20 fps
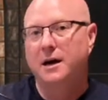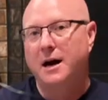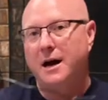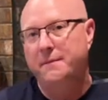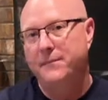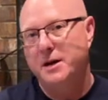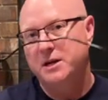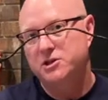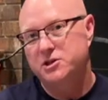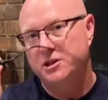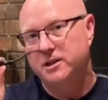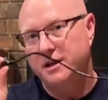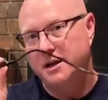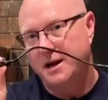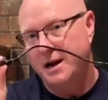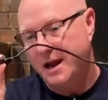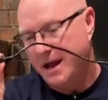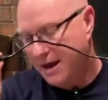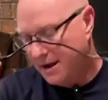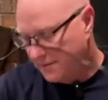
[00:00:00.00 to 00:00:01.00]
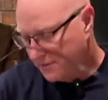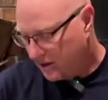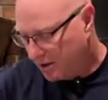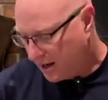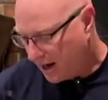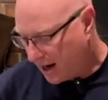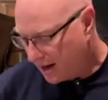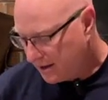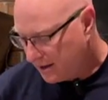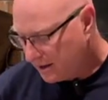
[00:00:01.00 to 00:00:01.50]
I mentioned that I have a
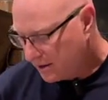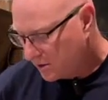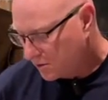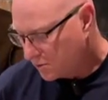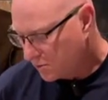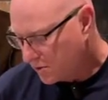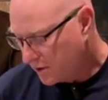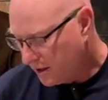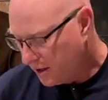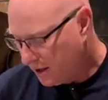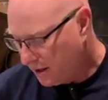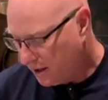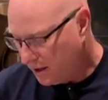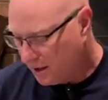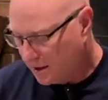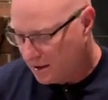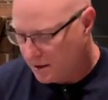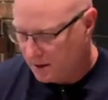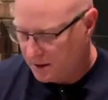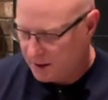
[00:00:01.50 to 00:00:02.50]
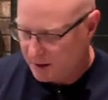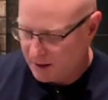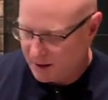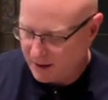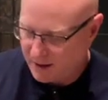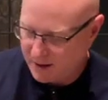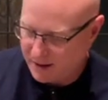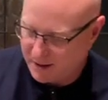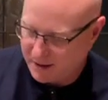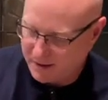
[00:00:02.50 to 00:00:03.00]
90-degree
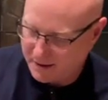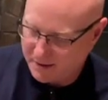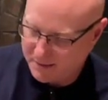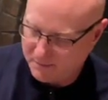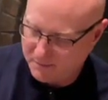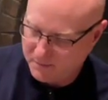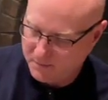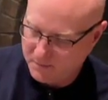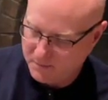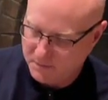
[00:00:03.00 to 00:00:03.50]
power